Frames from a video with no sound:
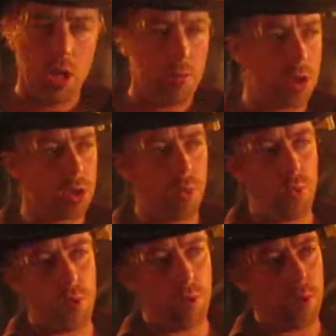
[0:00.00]

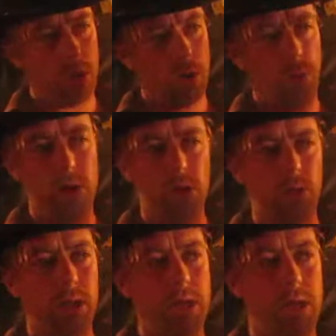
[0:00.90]
Because we
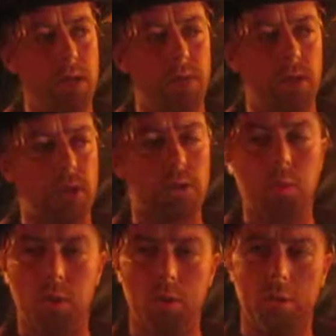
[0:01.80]
don't live in this
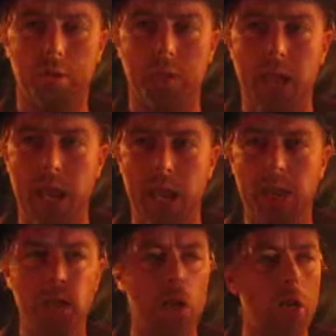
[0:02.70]
world
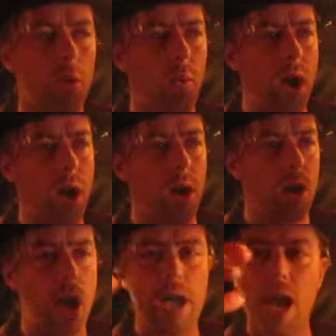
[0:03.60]
today
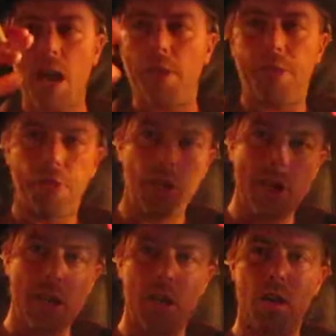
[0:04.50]
where I got a
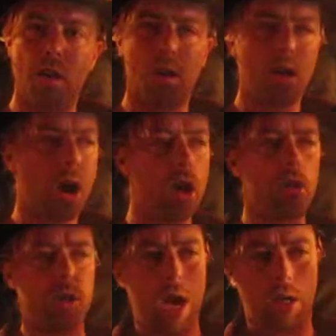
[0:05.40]
30-year
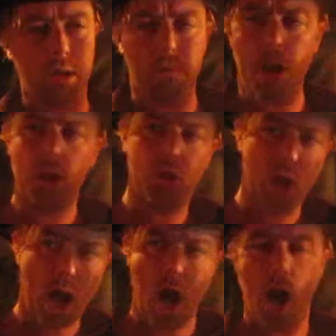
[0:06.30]
contract on my
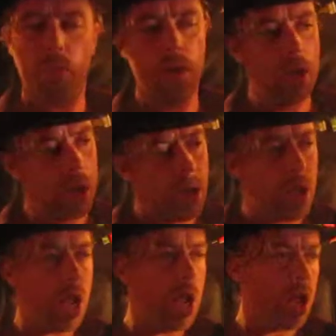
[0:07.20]
job
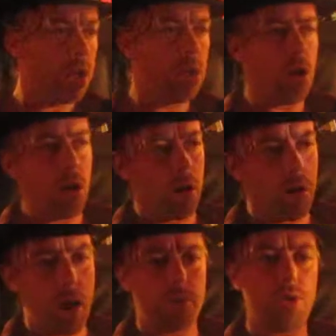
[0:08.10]
and, you know,
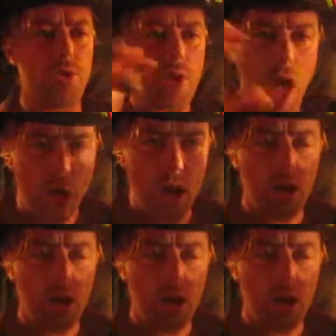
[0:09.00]
I'm set.